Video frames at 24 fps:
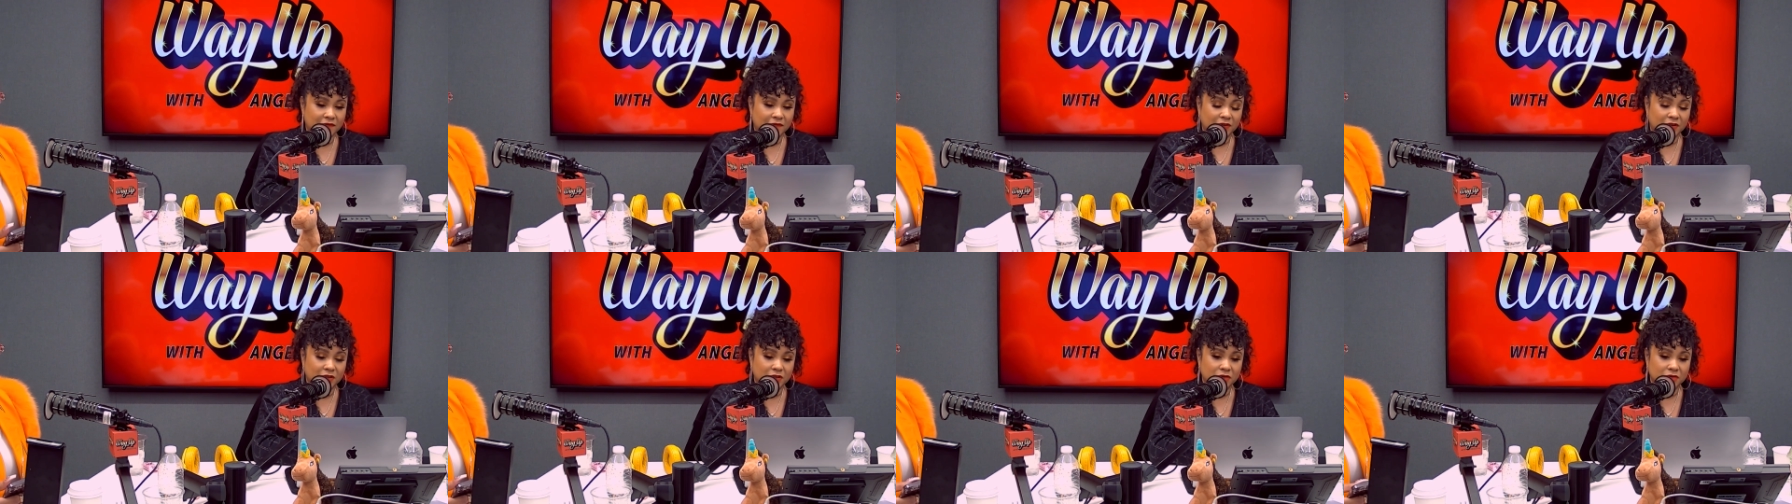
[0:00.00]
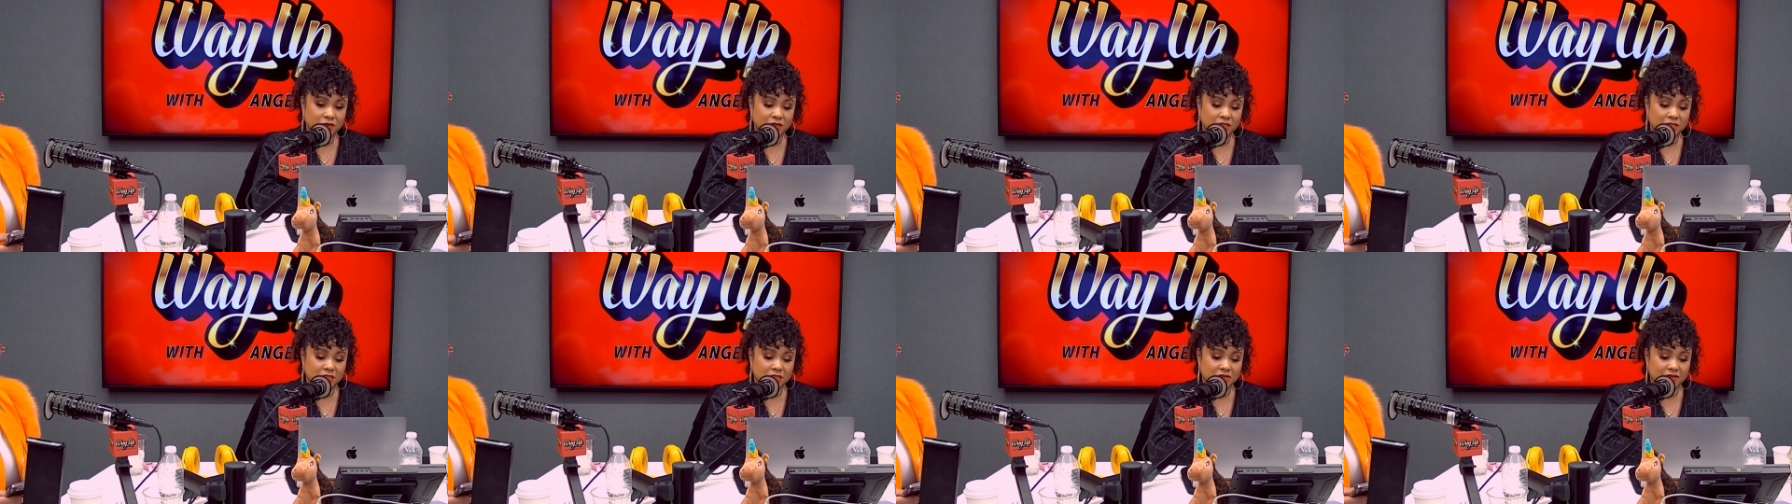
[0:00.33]
for you
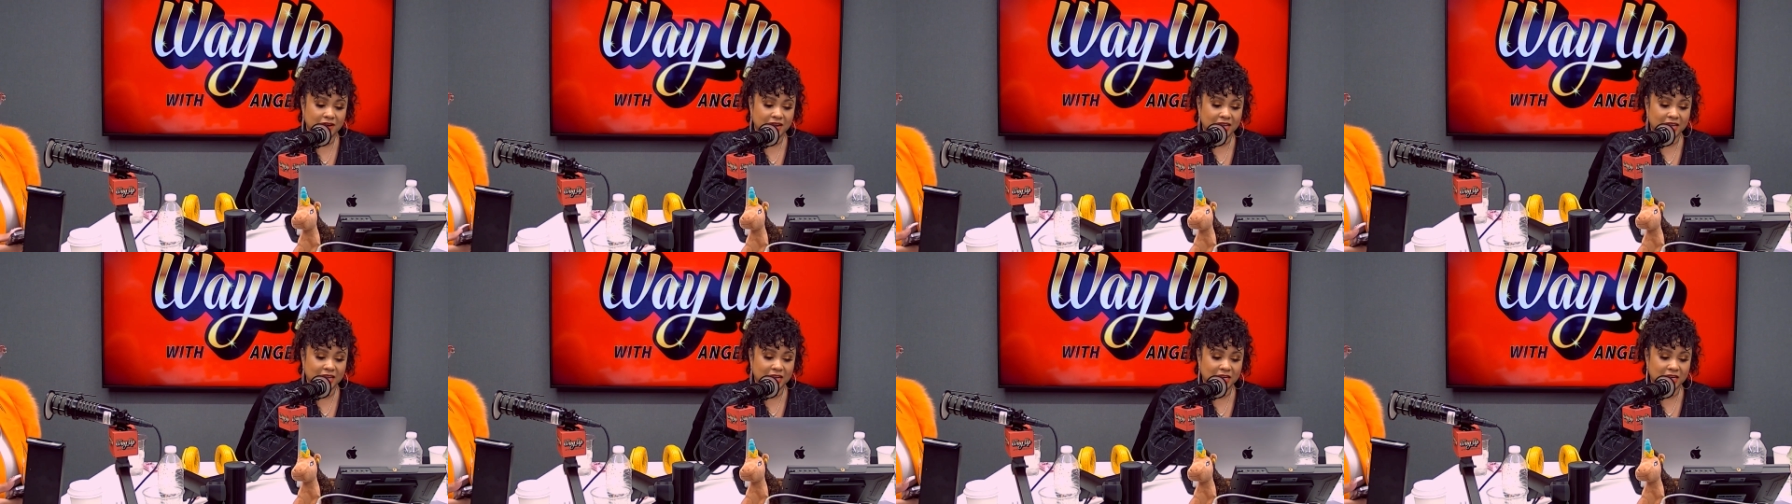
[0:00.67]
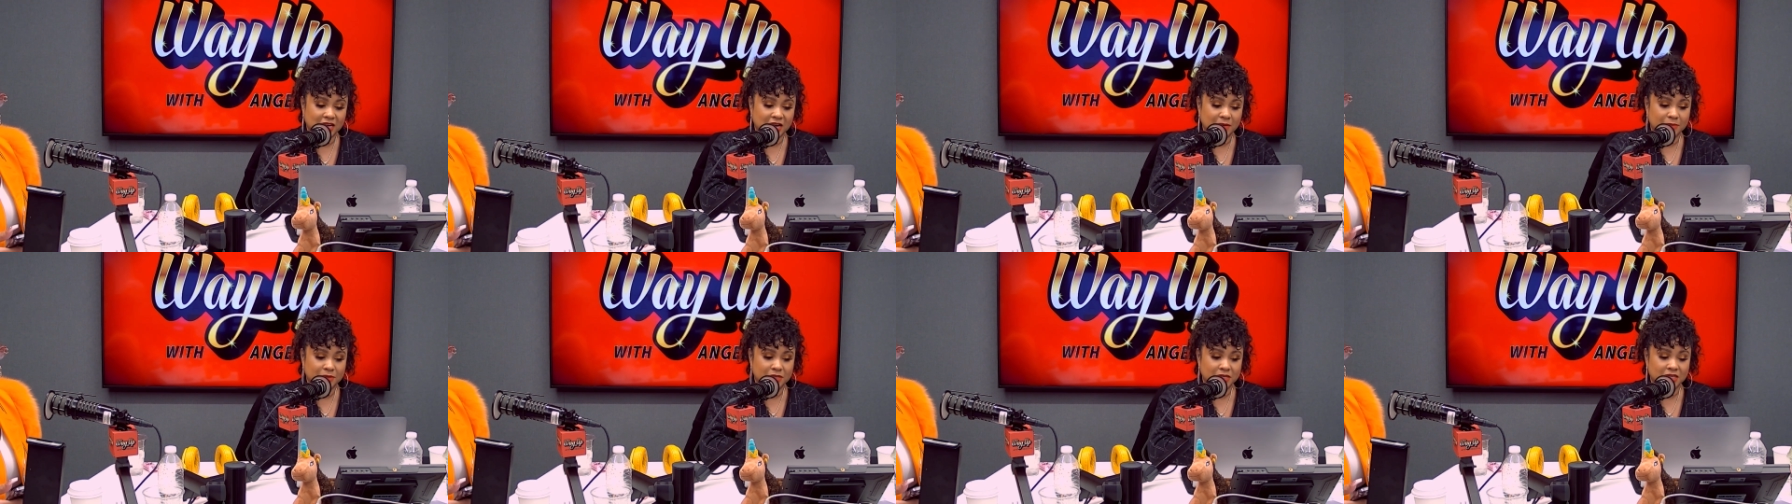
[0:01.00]
is to try to get a
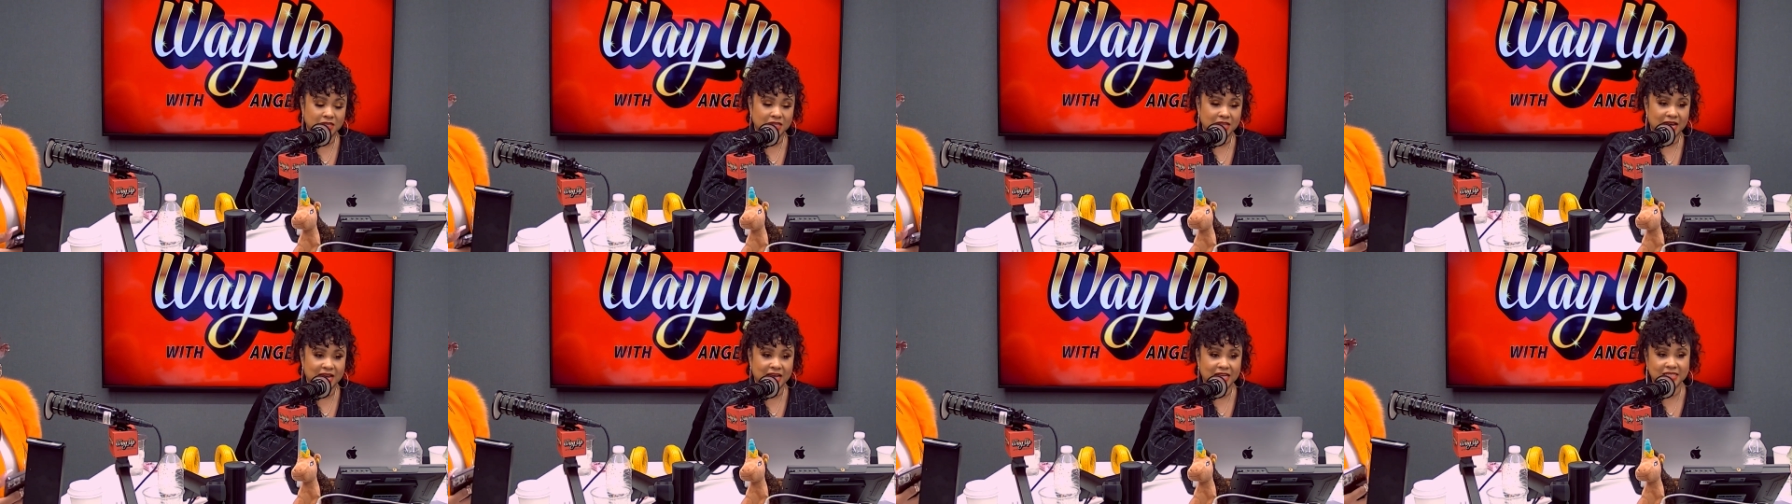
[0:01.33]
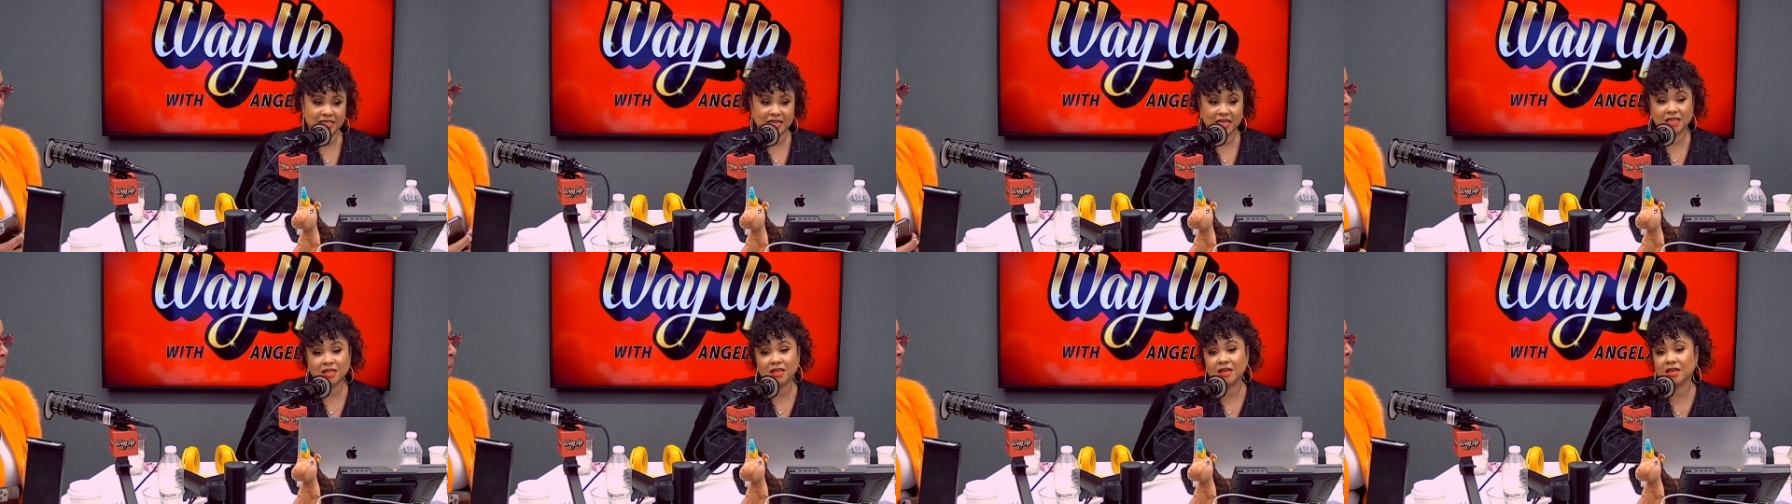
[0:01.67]
couple of clients.
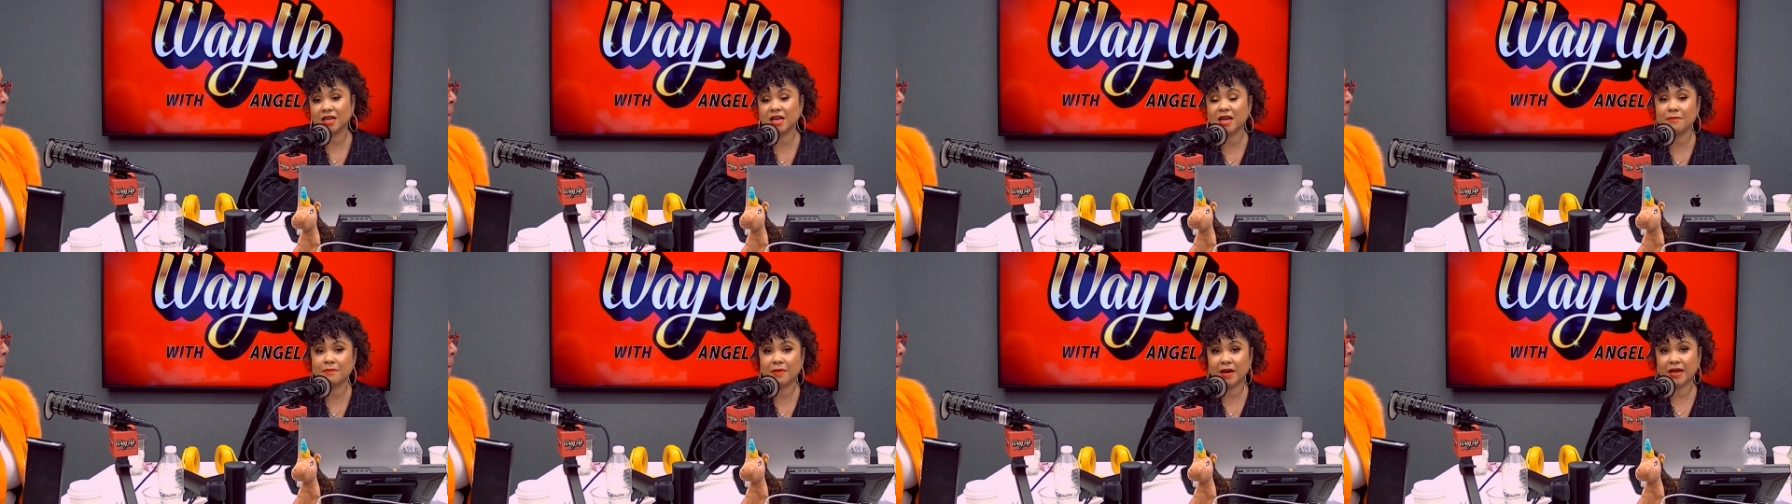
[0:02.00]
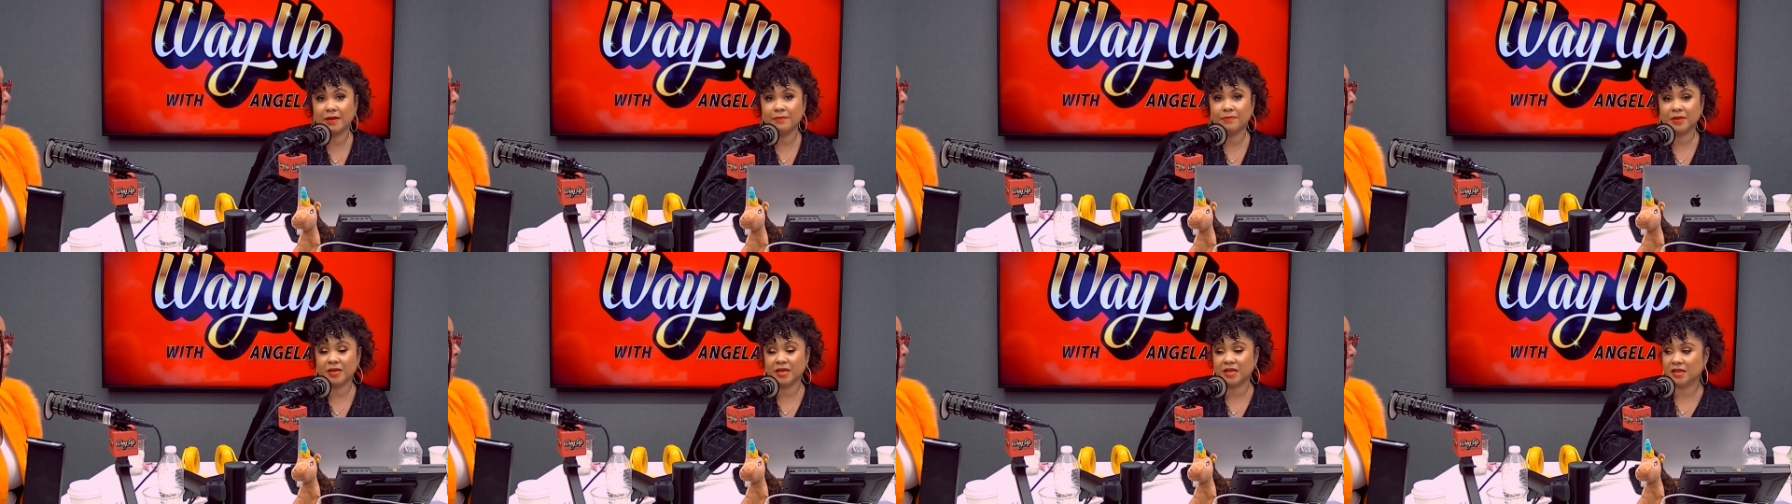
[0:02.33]
And look, it
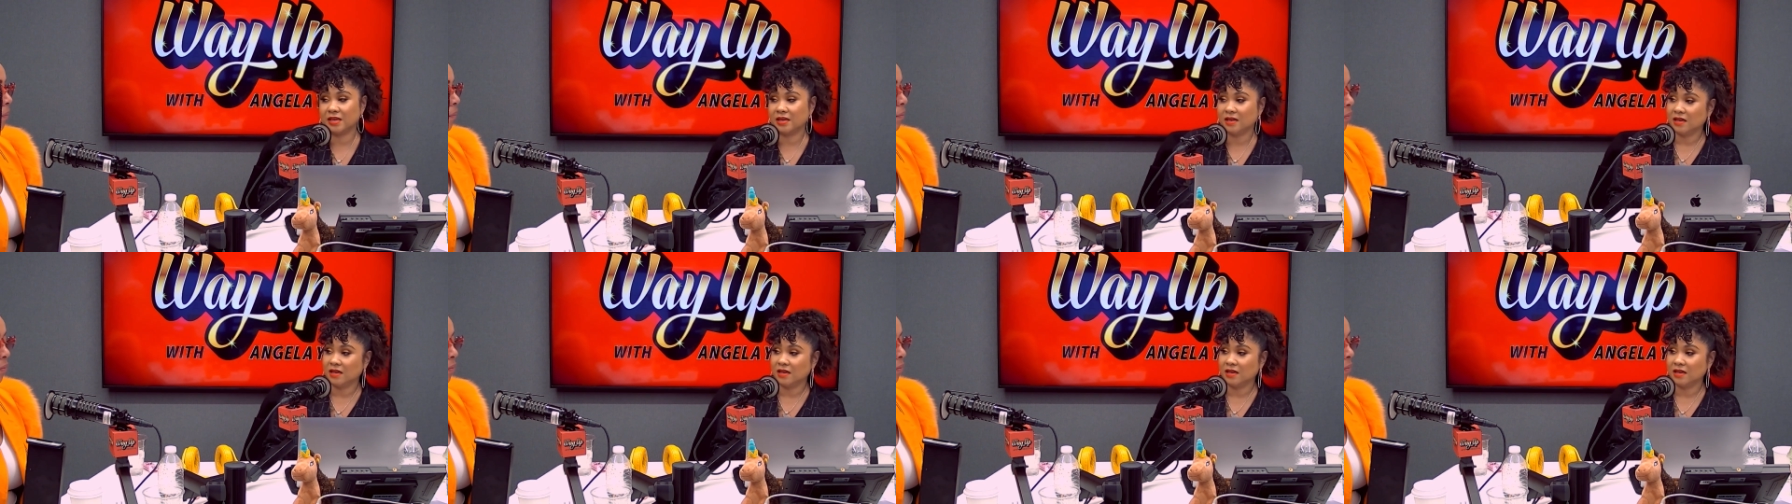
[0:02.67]
might be